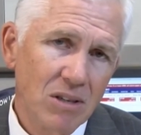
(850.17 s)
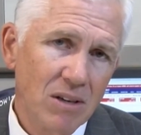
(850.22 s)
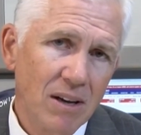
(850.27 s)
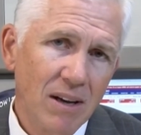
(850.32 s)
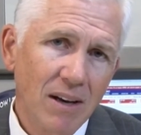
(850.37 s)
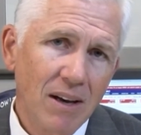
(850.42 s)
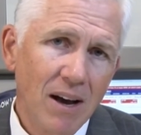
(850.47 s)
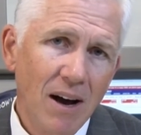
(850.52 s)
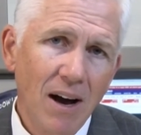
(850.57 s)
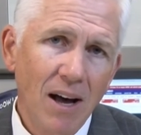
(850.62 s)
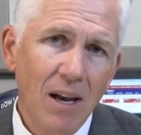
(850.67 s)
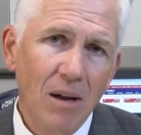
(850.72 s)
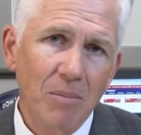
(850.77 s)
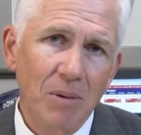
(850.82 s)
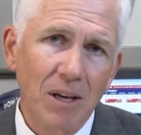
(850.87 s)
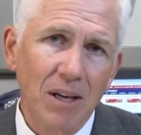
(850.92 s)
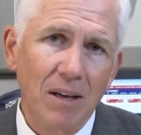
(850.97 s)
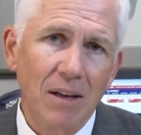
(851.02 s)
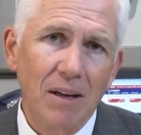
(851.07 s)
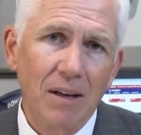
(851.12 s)

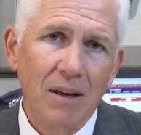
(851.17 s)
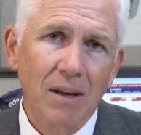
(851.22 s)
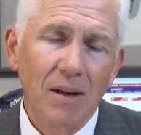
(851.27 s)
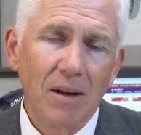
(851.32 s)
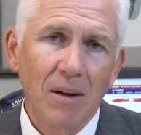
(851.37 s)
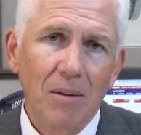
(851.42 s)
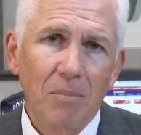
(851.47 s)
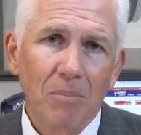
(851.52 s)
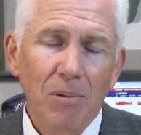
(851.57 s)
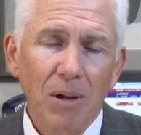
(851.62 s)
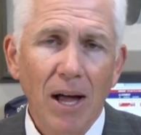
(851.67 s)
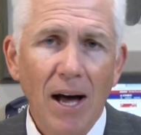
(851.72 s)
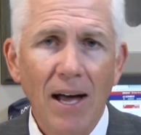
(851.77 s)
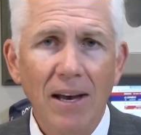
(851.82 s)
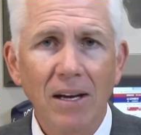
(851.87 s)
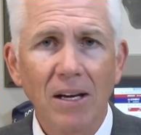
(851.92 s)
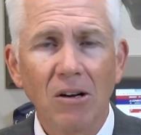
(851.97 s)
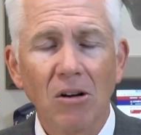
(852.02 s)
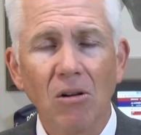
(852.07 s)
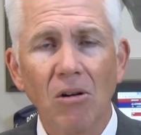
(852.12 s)
economy
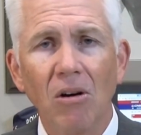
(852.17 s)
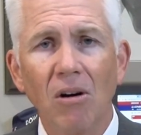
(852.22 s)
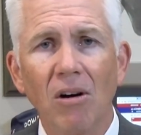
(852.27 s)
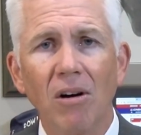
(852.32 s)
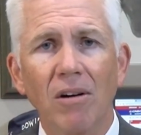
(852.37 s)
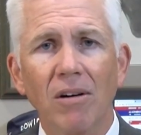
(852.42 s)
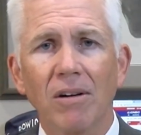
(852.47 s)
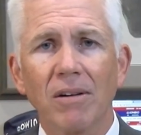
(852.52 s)
plodding along.